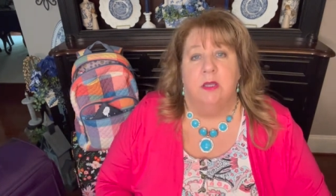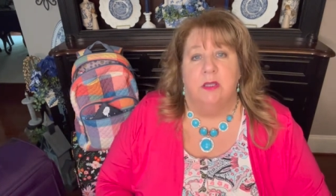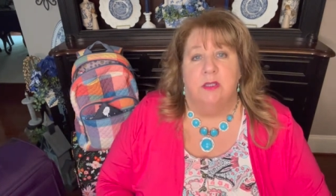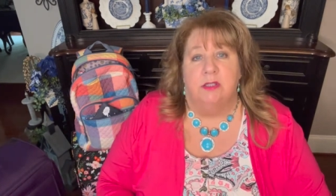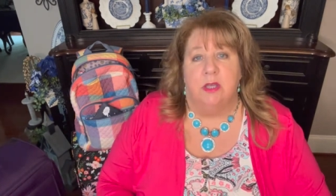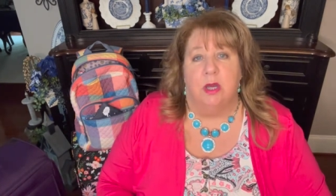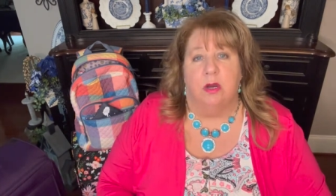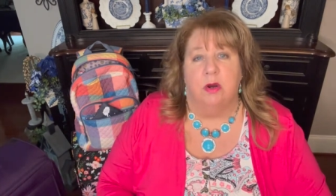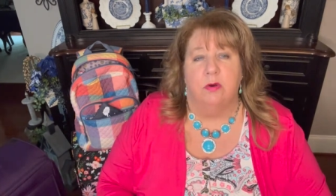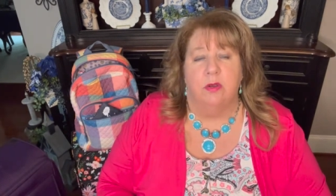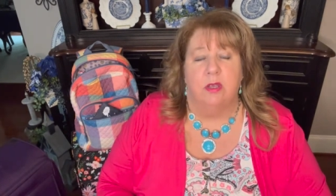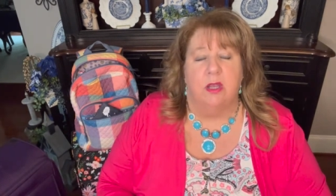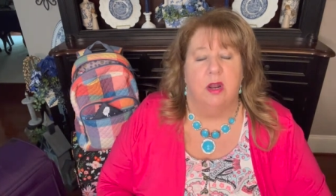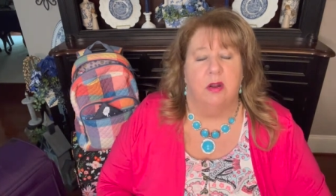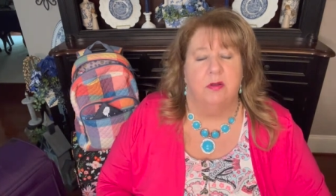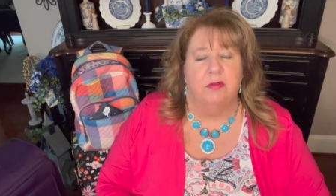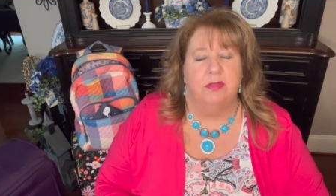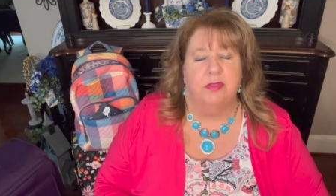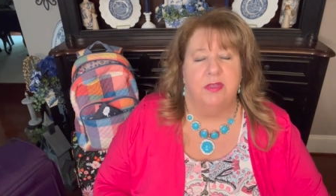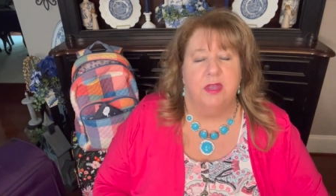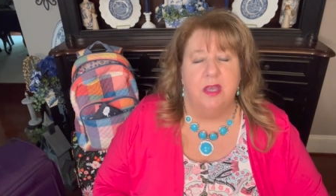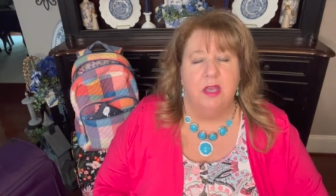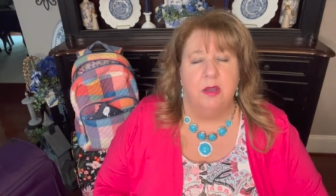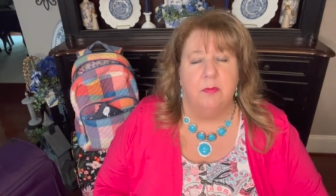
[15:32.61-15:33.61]
So, you know,
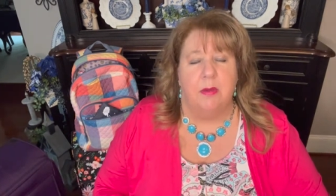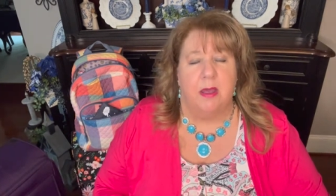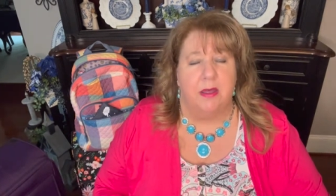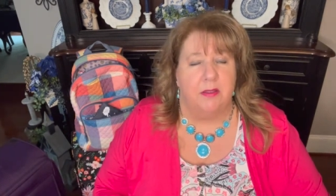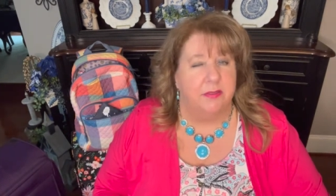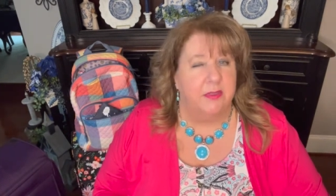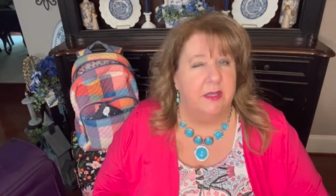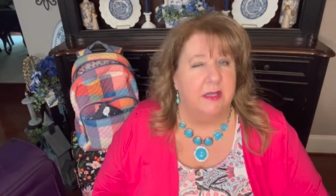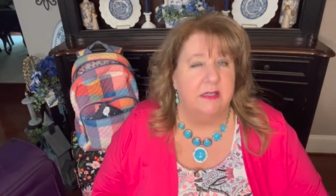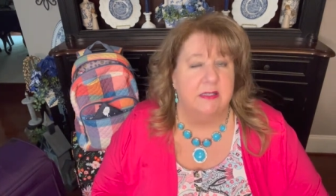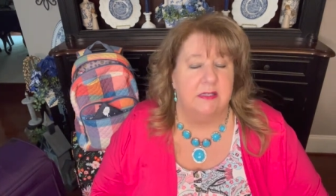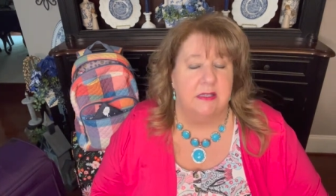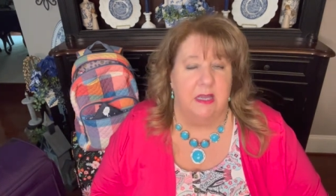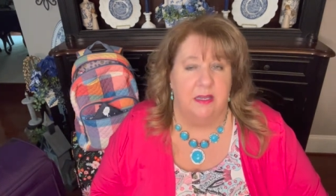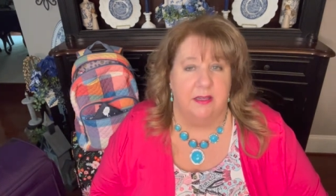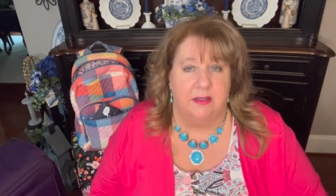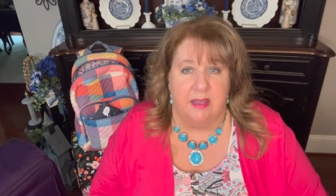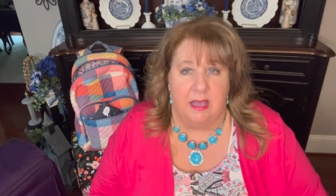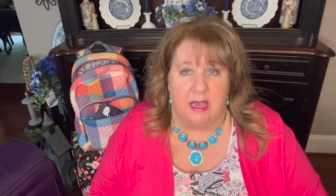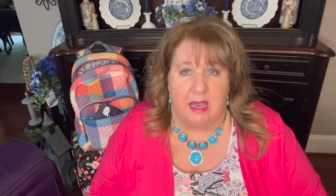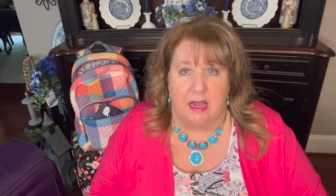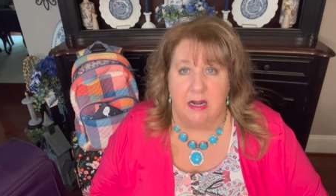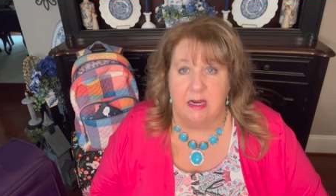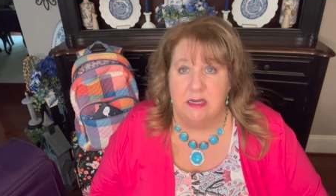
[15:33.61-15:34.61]
think about things like
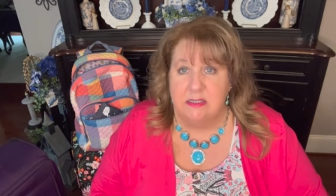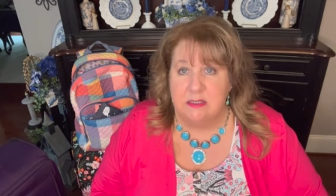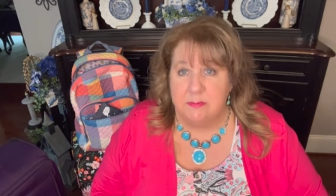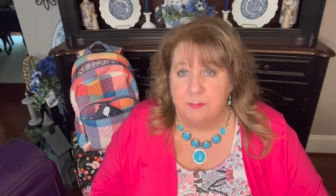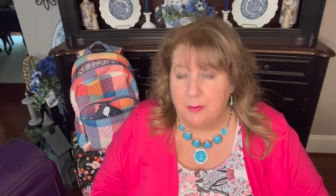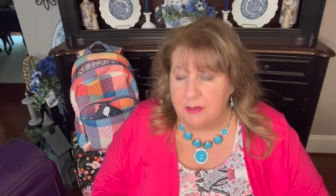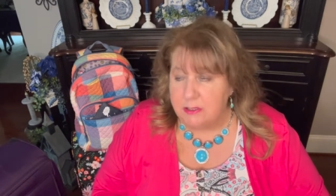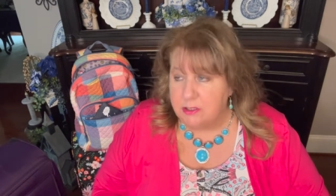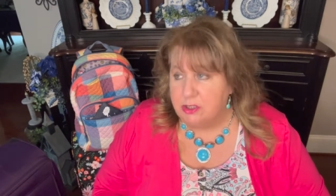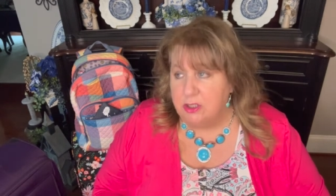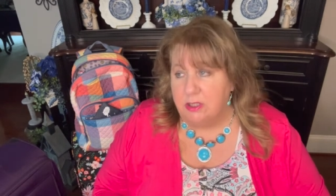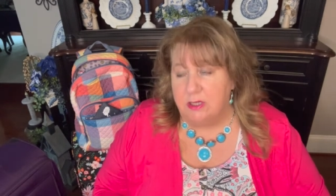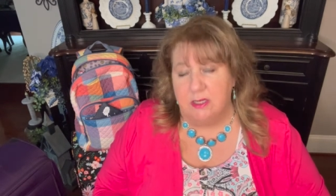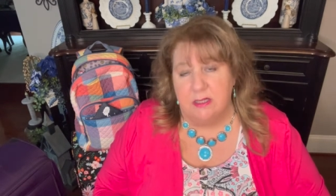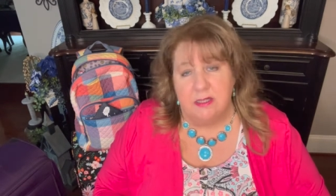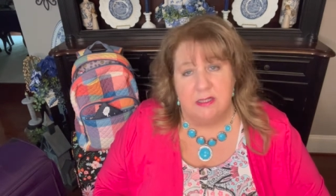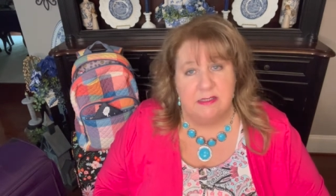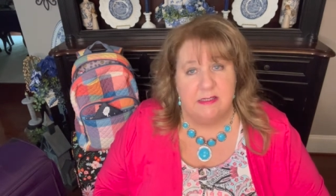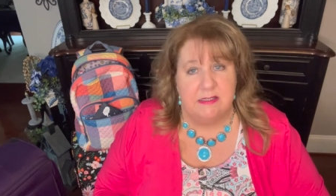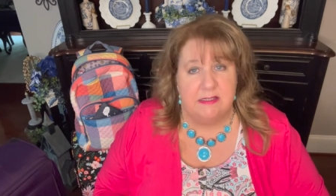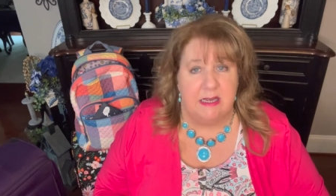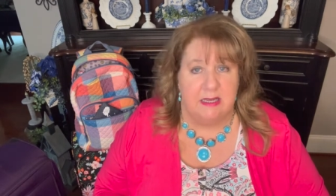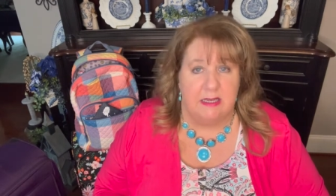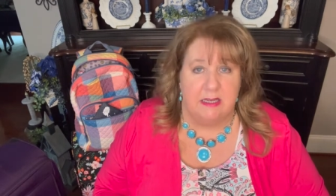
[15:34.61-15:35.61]
that, especially in
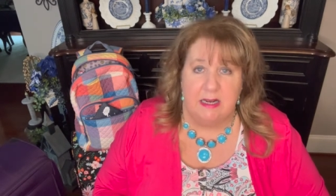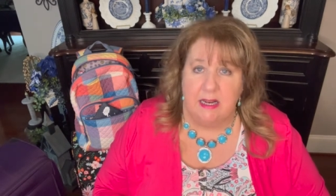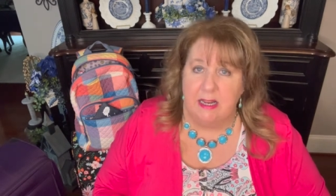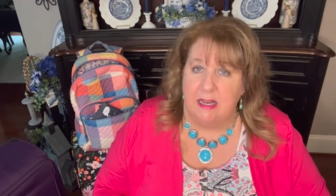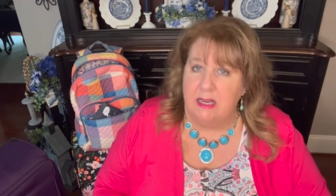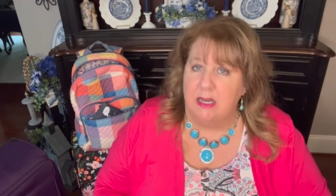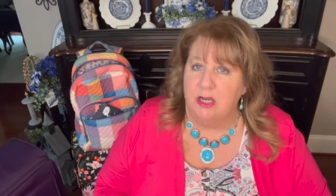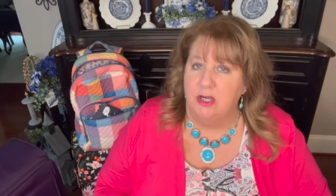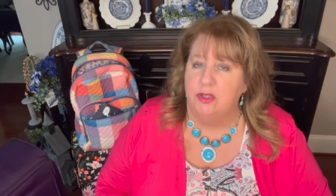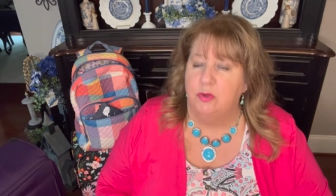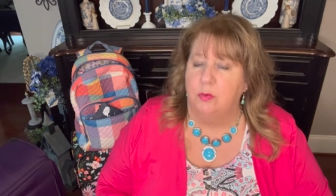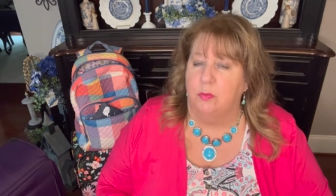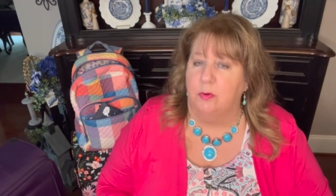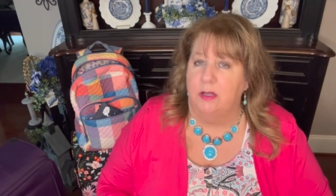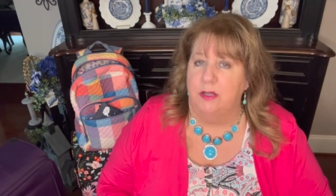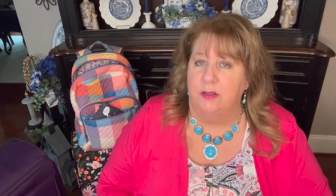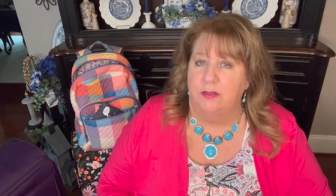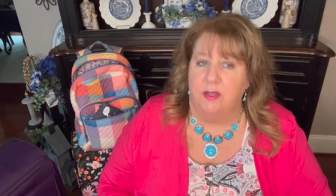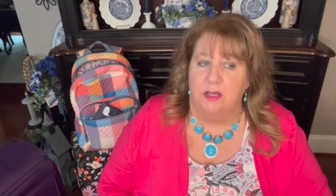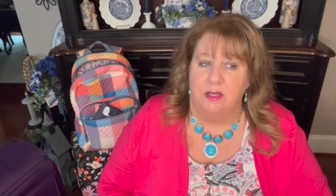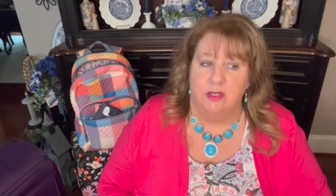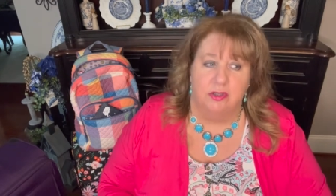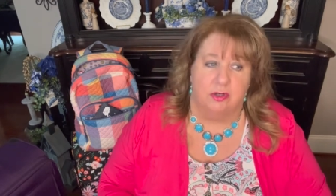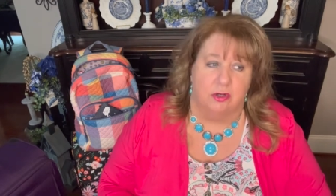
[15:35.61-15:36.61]
this day and age when
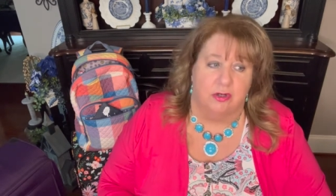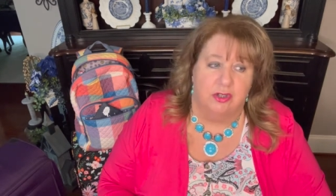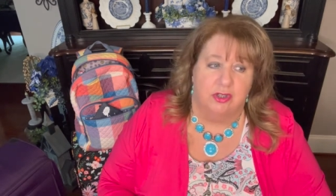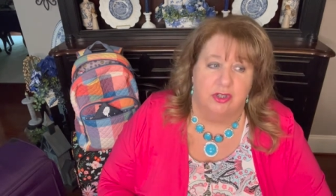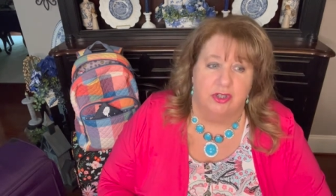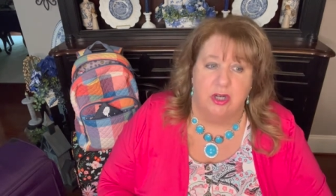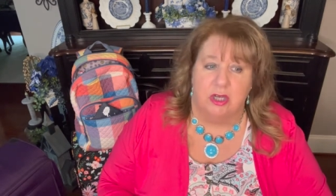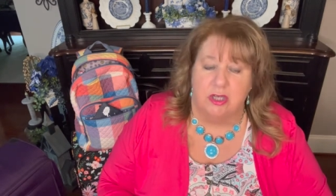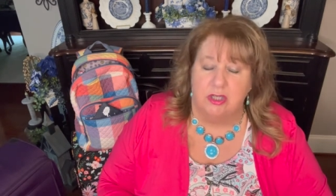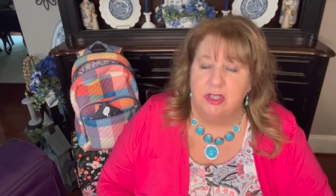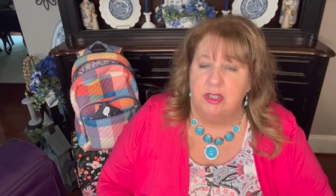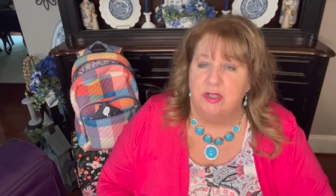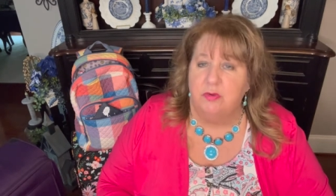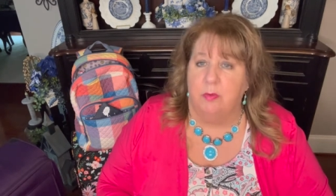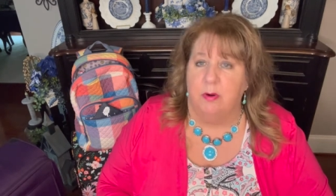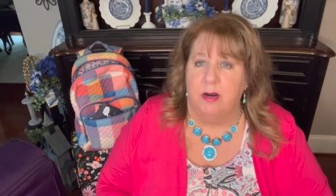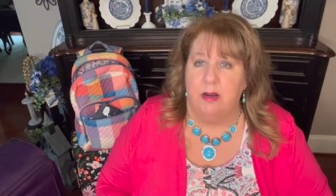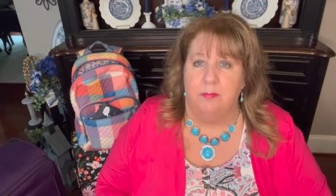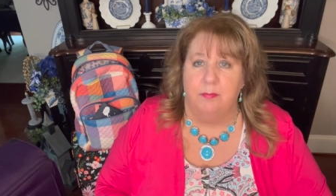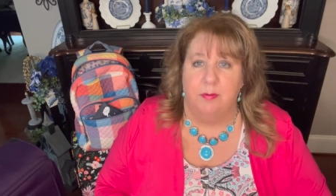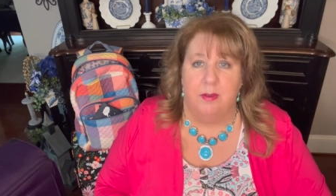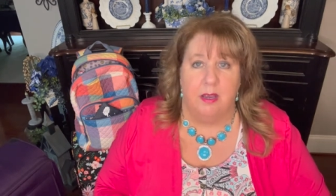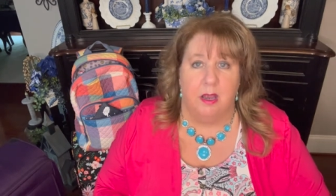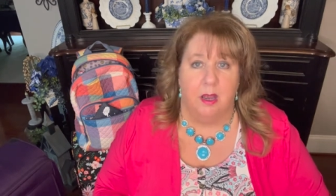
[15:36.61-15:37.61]
things are just
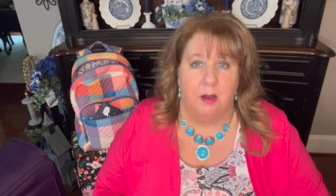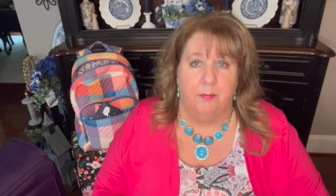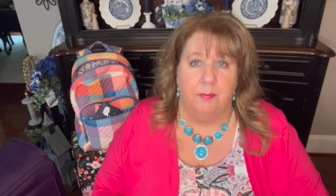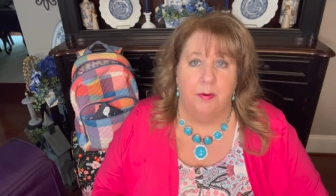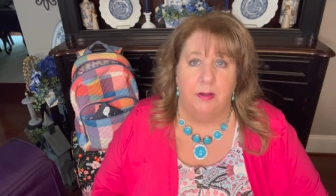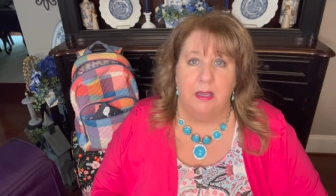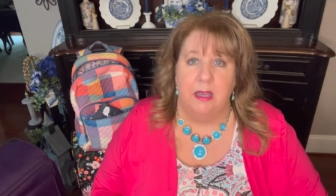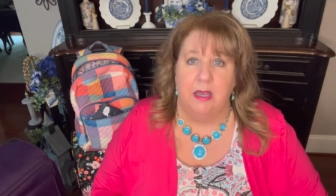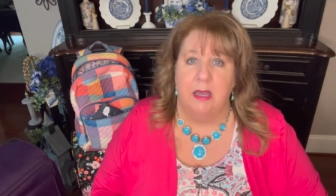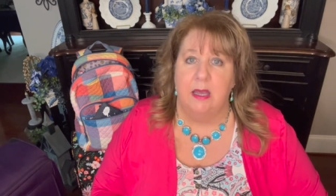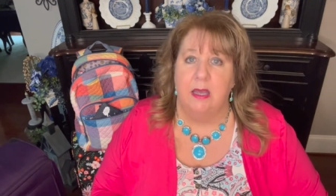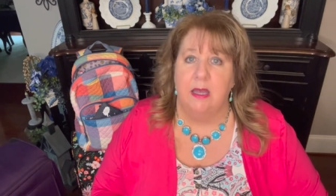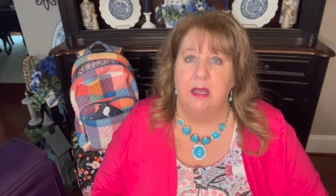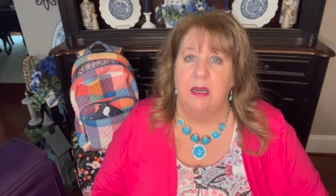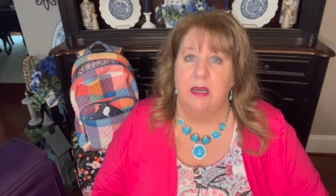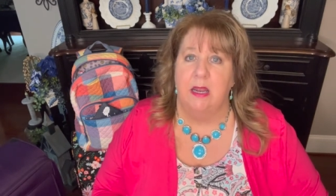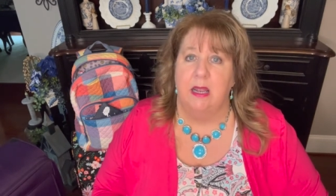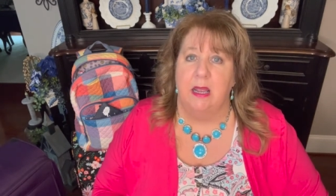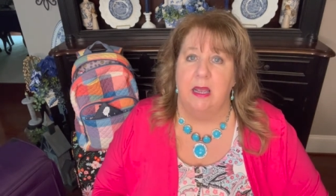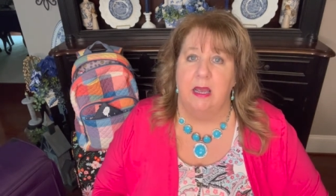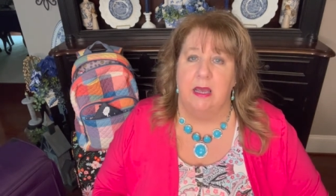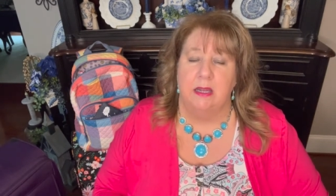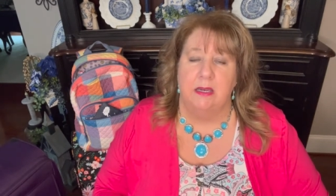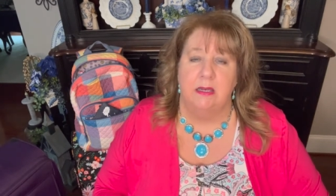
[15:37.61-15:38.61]
ramping up again
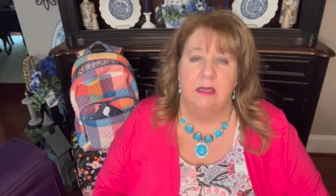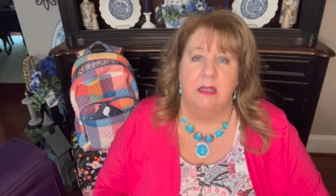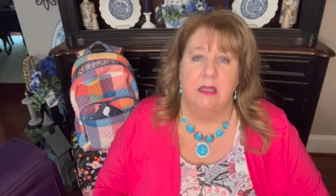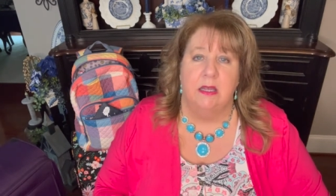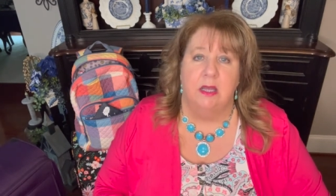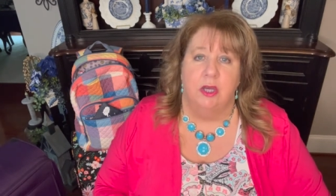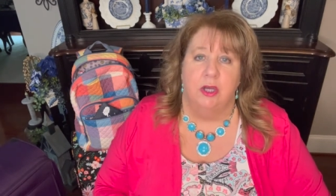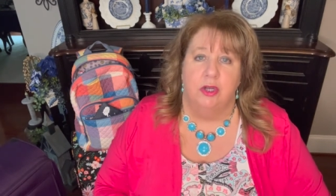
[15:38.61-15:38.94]
and